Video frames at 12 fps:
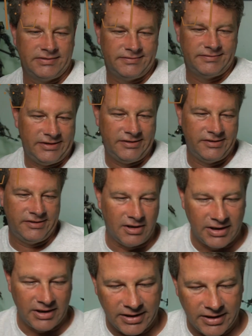I don't know
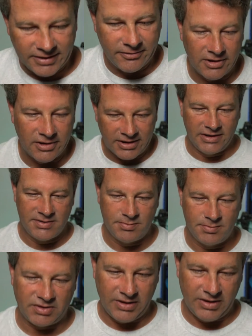why. I don't know what it is,
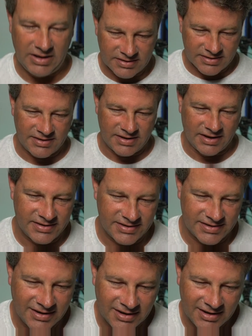but green is
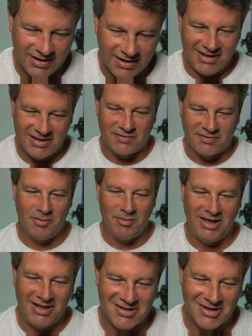nice. It is for
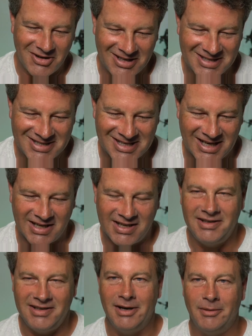me, talking
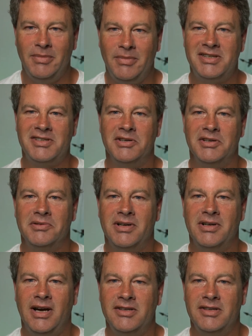tech. Yep, me too.
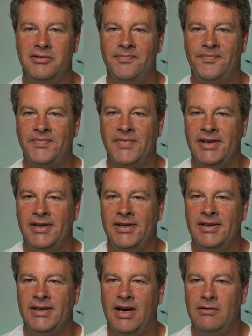I do.
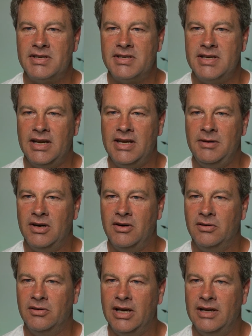I was a techie my
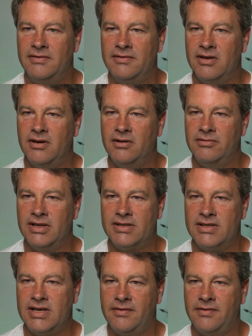whole life, so
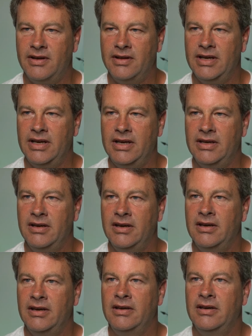it's definitely
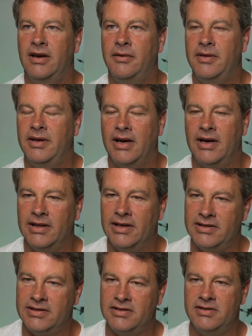a thing I
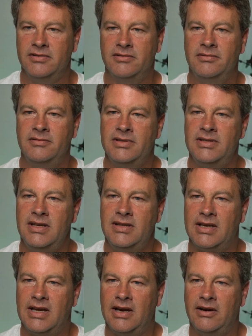like to do. Let's get
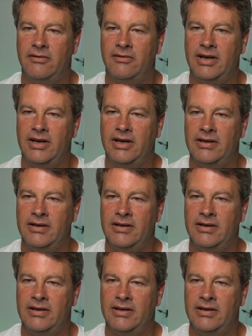the count right.